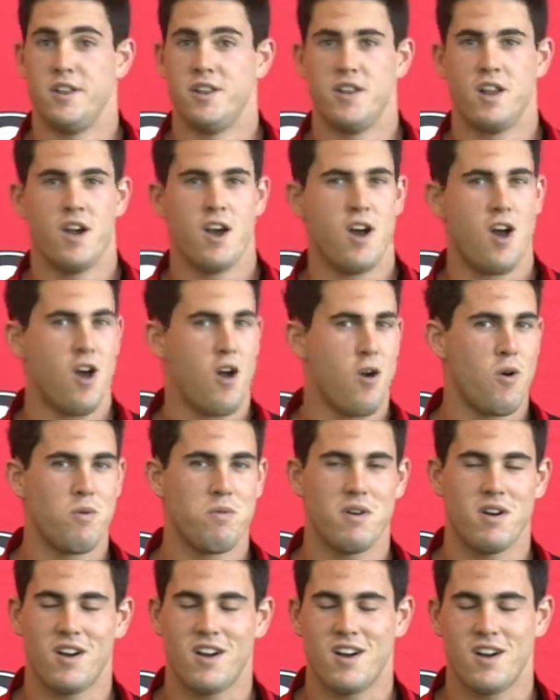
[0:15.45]

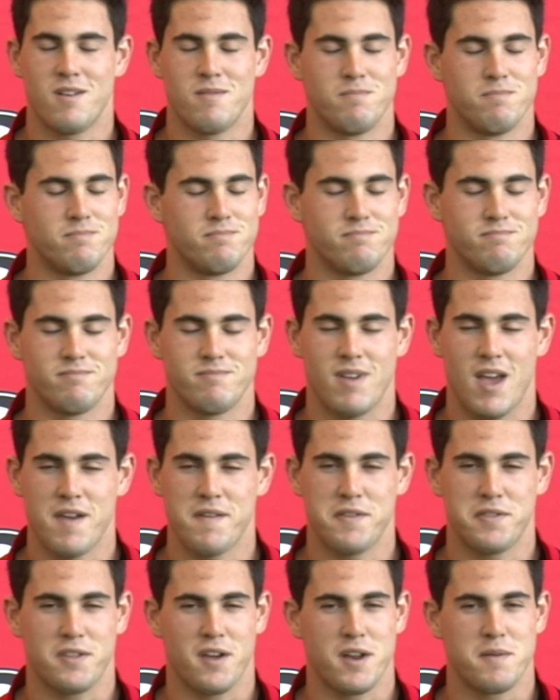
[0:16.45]
No, I
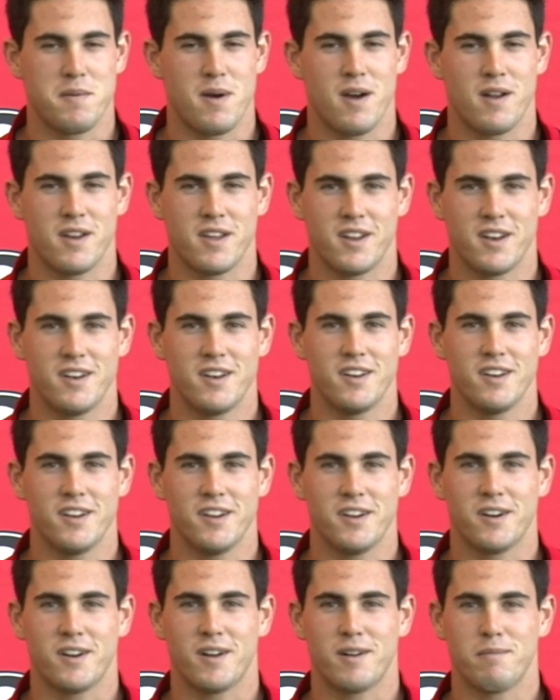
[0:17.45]
haven't thought about it. You
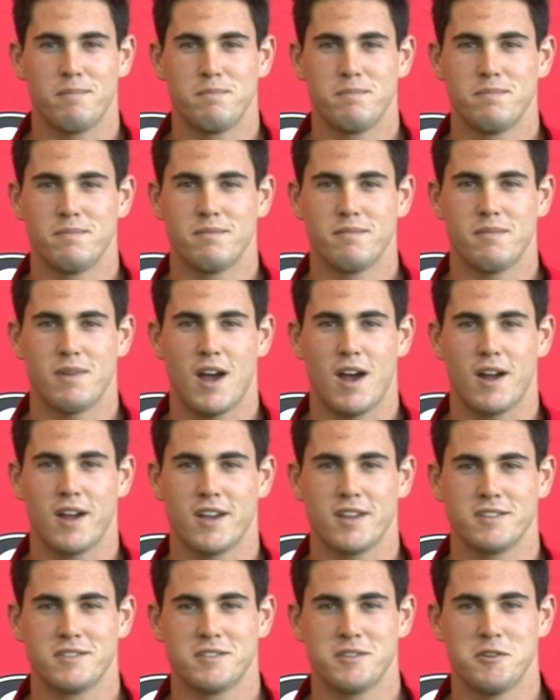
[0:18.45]
know, I
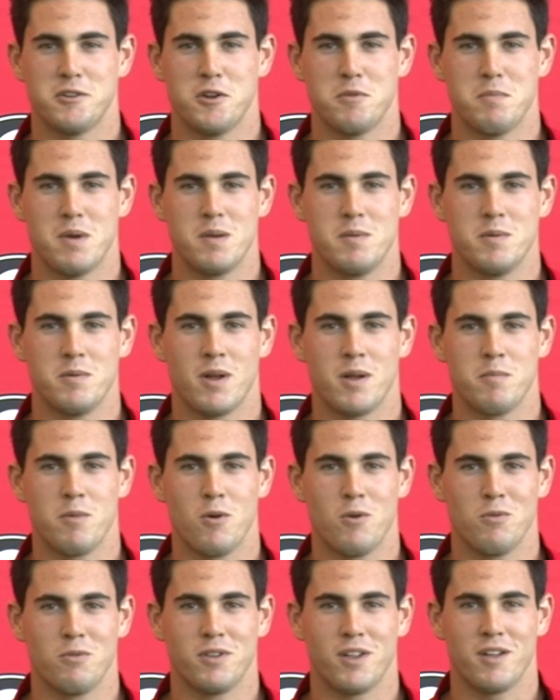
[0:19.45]
guess, you know, maybe when I'm
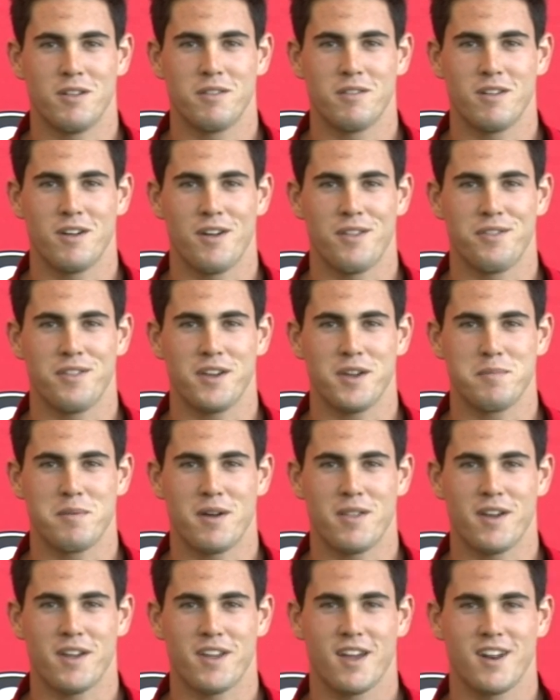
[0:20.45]
old, I'll think about
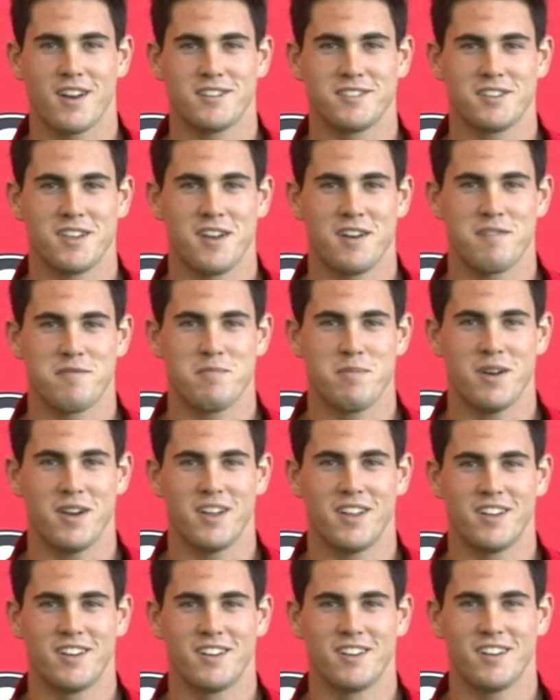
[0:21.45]
that kind of stuff. But
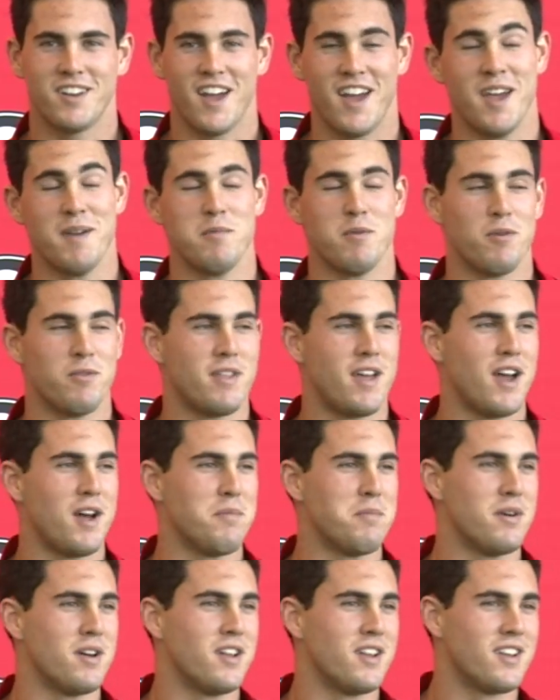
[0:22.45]
I am old now,
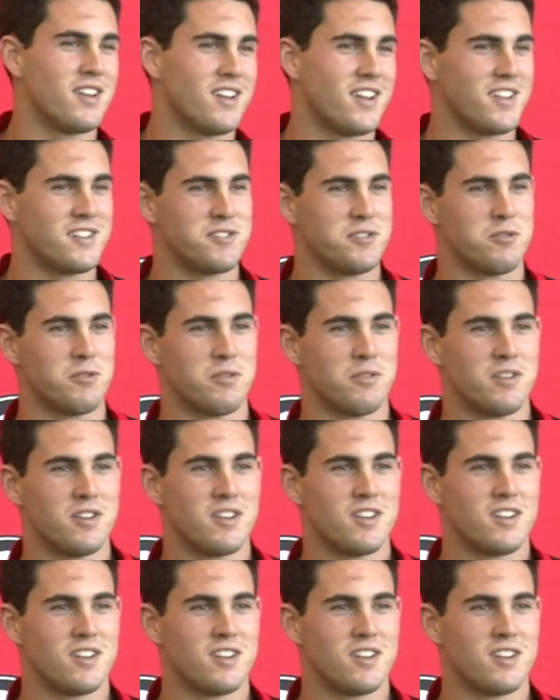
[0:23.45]
but not too old.